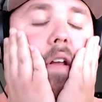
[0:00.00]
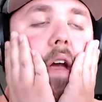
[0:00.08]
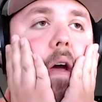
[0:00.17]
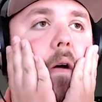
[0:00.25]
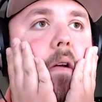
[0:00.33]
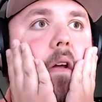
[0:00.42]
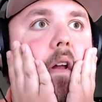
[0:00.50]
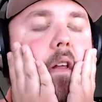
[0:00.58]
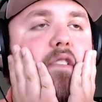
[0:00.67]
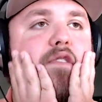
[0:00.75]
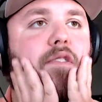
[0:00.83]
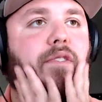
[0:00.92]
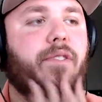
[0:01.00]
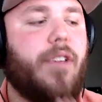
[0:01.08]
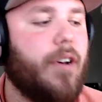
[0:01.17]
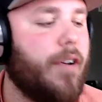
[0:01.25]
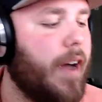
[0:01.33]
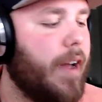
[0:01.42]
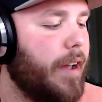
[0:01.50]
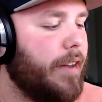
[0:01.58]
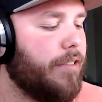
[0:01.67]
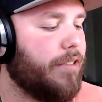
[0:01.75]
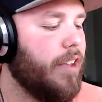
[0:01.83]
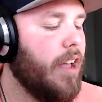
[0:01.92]
down, and it's just,
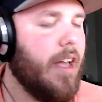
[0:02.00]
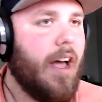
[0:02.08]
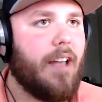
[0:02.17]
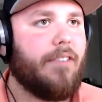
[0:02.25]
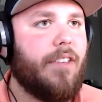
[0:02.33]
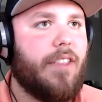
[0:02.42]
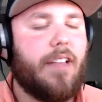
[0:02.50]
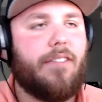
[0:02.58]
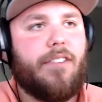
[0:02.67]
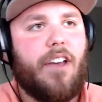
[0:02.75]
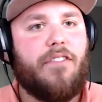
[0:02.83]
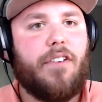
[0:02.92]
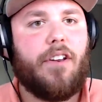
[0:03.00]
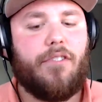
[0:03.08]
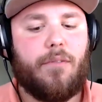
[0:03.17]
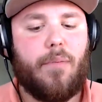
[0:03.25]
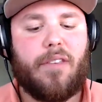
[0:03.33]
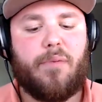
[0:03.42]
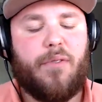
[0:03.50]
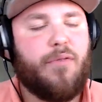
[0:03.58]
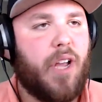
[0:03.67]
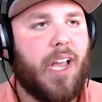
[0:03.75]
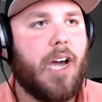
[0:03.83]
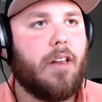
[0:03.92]
I see that stuff, and it just makes me
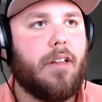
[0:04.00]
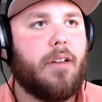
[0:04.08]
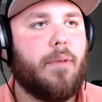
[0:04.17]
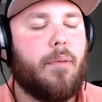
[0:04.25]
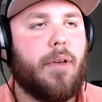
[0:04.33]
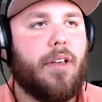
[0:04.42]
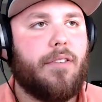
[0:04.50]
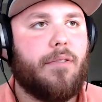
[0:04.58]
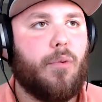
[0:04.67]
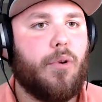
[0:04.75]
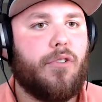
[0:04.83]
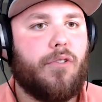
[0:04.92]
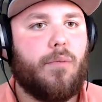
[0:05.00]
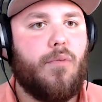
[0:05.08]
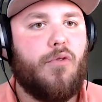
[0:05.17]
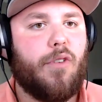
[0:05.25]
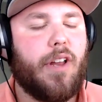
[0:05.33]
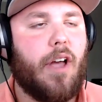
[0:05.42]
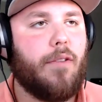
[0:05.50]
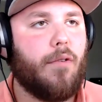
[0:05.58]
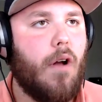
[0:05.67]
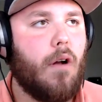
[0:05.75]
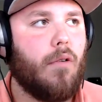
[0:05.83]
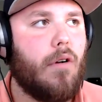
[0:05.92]
freak out a little bit because we're just moving down the
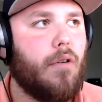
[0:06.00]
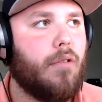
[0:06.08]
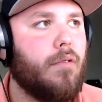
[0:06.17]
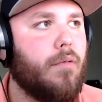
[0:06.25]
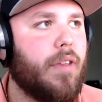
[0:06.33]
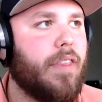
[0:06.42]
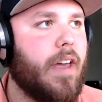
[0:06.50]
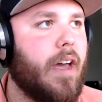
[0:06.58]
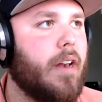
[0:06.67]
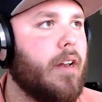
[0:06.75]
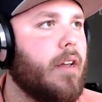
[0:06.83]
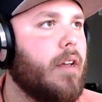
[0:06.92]
wrong road with that.